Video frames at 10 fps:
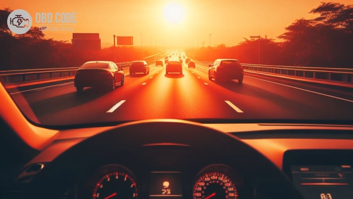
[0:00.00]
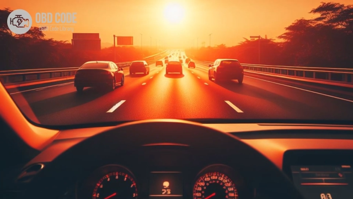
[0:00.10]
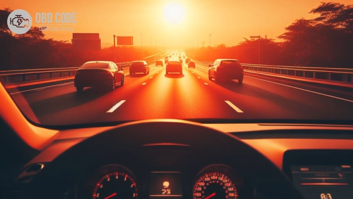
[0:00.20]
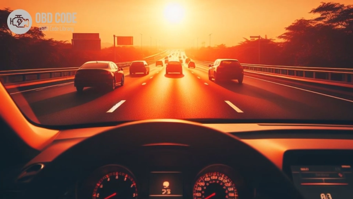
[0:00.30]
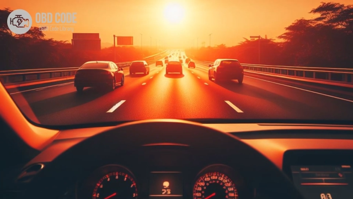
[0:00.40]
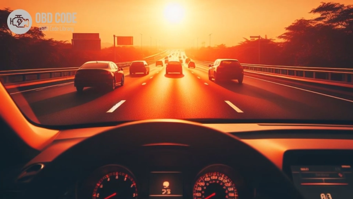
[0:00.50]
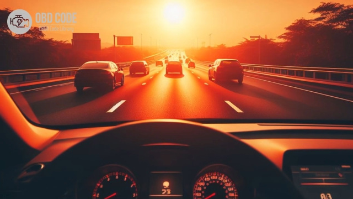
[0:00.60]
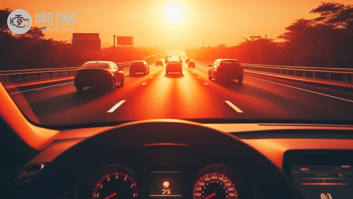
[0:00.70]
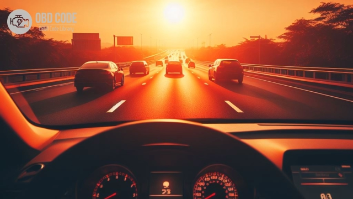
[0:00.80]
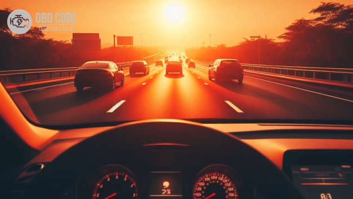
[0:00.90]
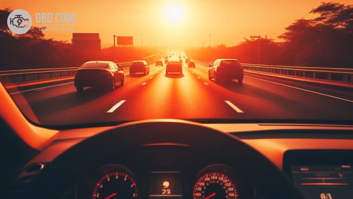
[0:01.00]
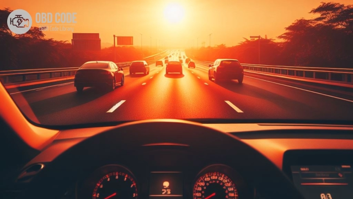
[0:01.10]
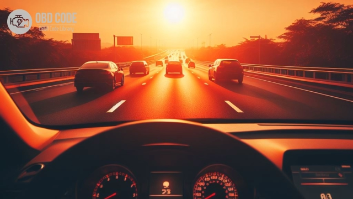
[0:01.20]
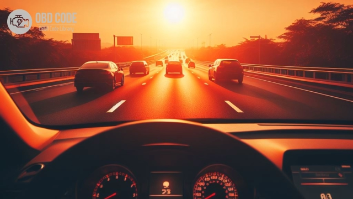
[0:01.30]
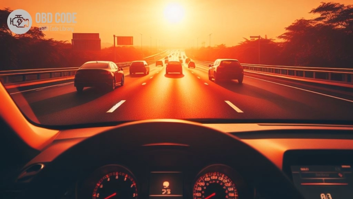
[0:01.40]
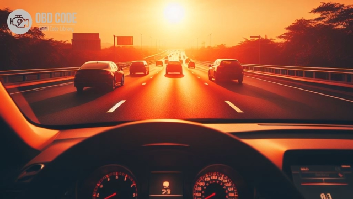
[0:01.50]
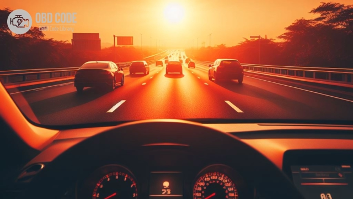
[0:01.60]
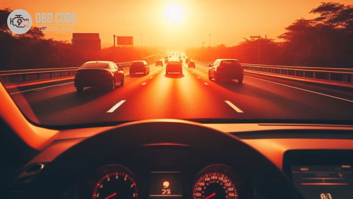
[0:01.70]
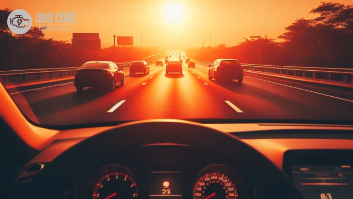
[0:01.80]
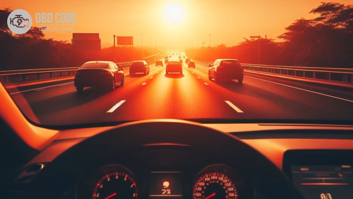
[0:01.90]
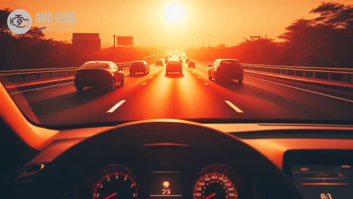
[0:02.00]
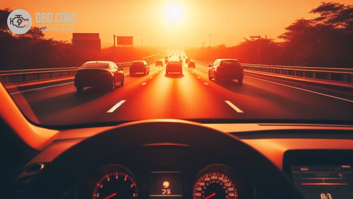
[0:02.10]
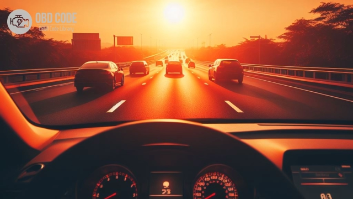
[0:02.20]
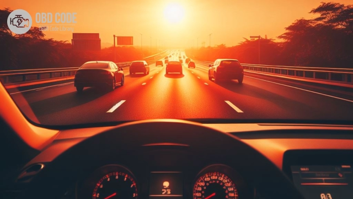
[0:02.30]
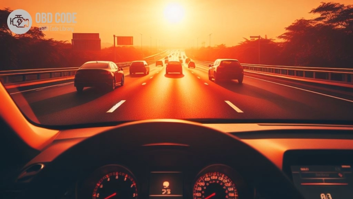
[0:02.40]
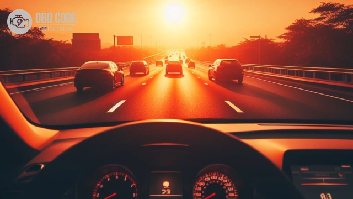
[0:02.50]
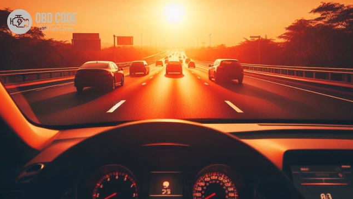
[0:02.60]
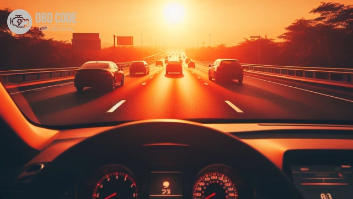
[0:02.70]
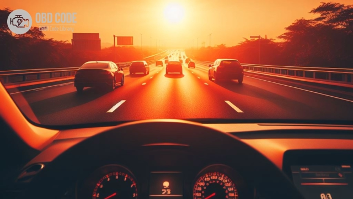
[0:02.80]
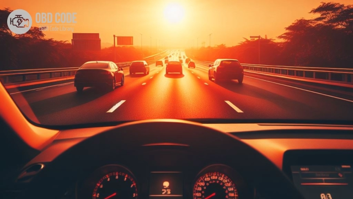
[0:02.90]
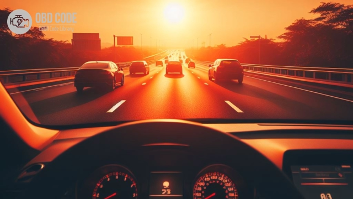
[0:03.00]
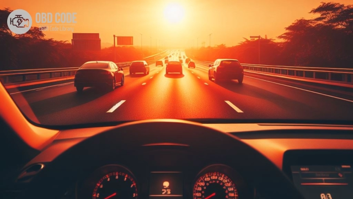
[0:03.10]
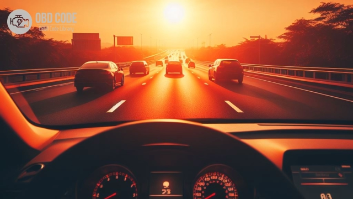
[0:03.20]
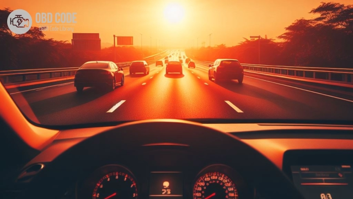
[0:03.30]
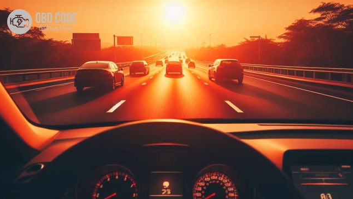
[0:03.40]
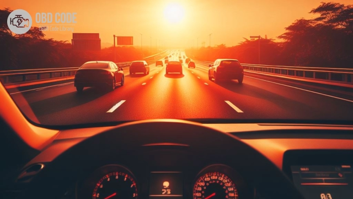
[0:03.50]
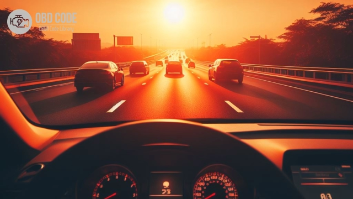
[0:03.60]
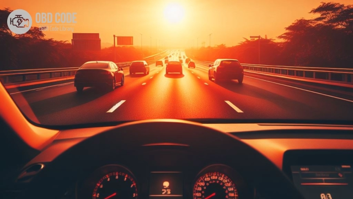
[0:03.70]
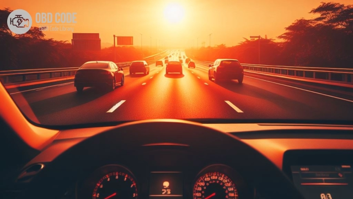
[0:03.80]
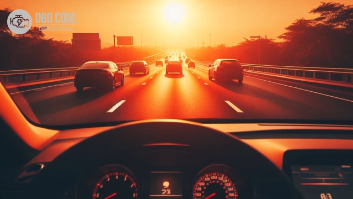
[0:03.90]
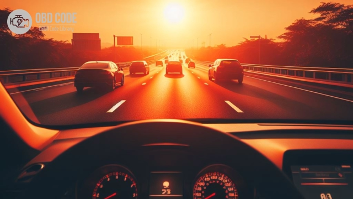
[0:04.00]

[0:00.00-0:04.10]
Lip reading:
[unreadable: no face in view]